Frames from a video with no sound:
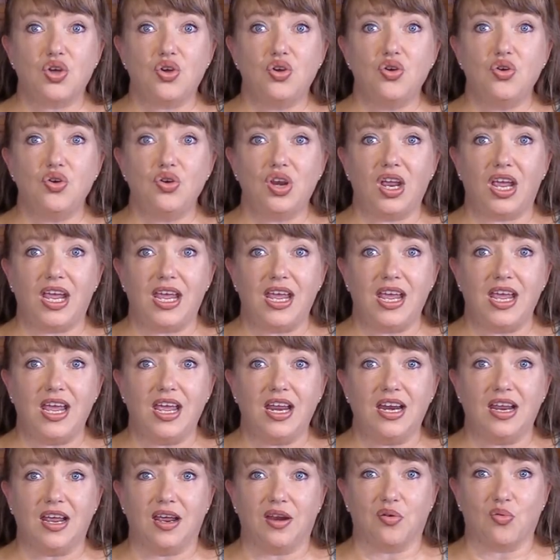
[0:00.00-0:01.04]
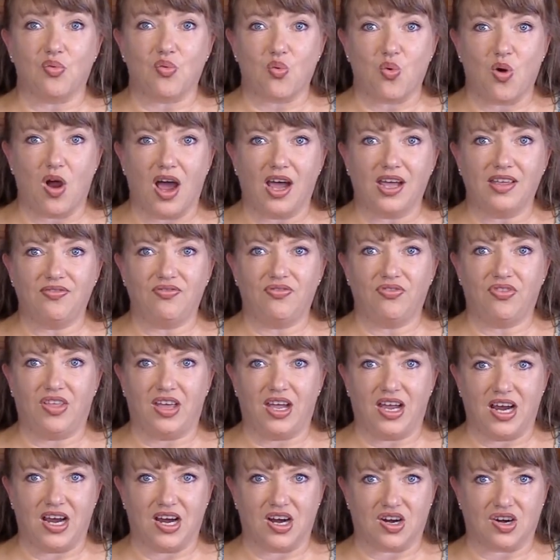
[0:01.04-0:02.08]
good eating right
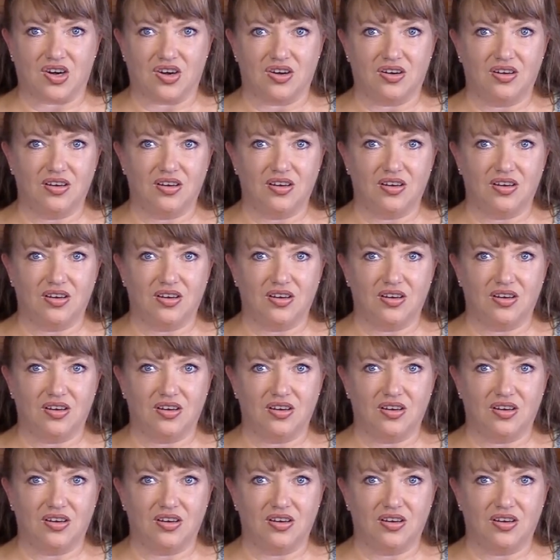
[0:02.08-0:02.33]
there.